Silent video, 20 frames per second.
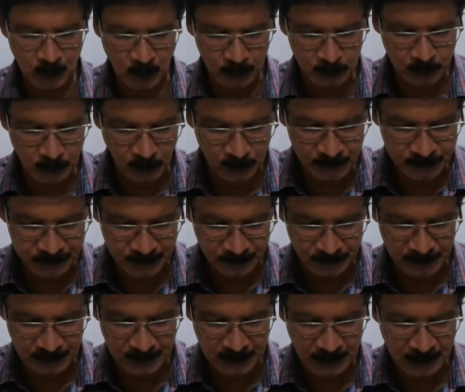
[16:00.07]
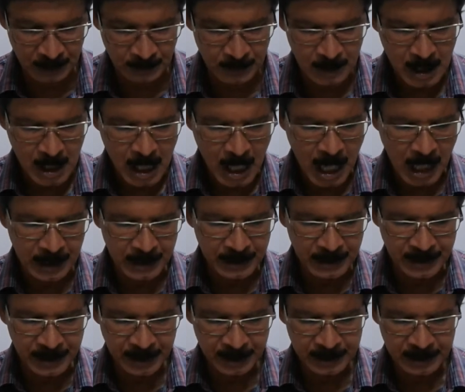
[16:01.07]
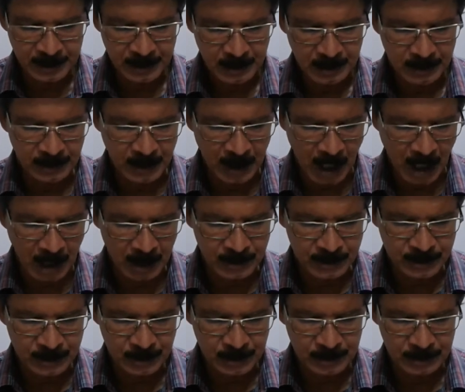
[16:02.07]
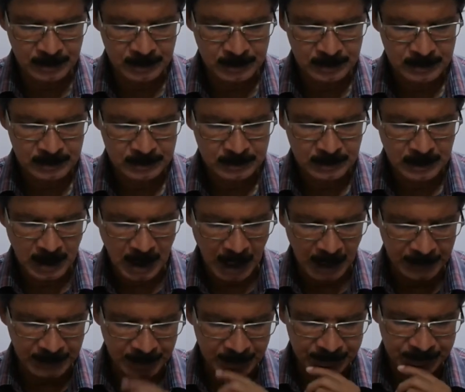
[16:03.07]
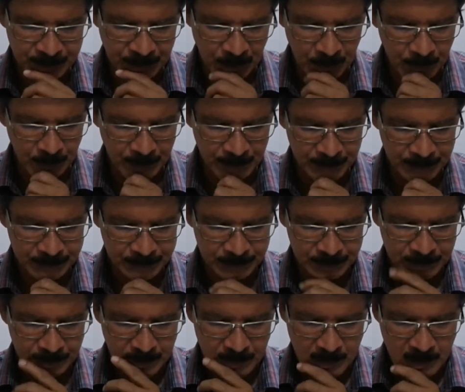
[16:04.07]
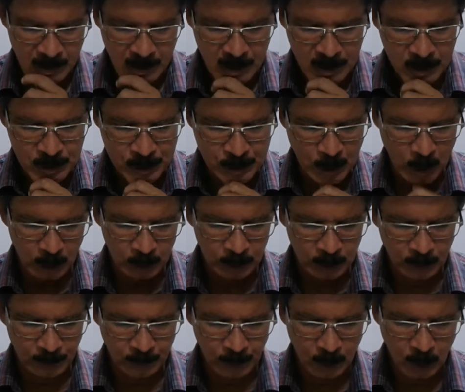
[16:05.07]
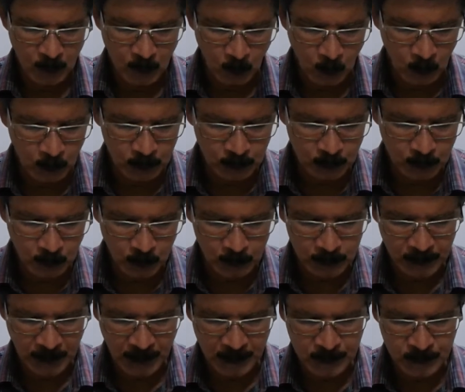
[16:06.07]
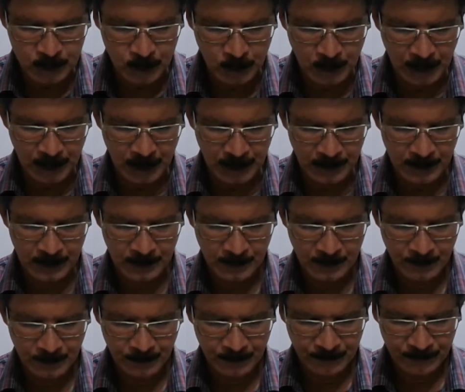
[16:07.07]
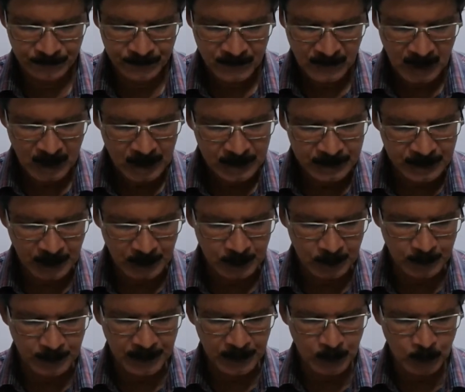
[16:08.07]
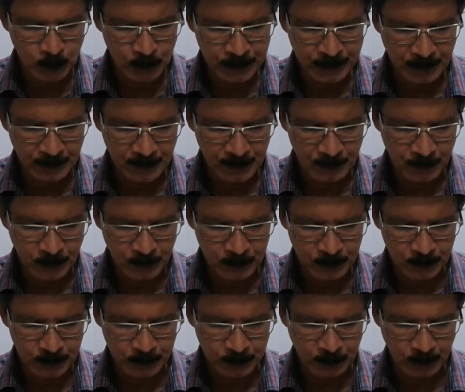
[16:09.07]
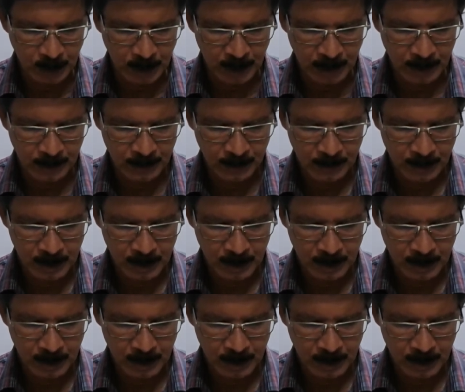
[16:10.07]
John Godse will come and Dick the archer and the servants, John of Honcourt and Julian. There will be no trouble for you, Squire.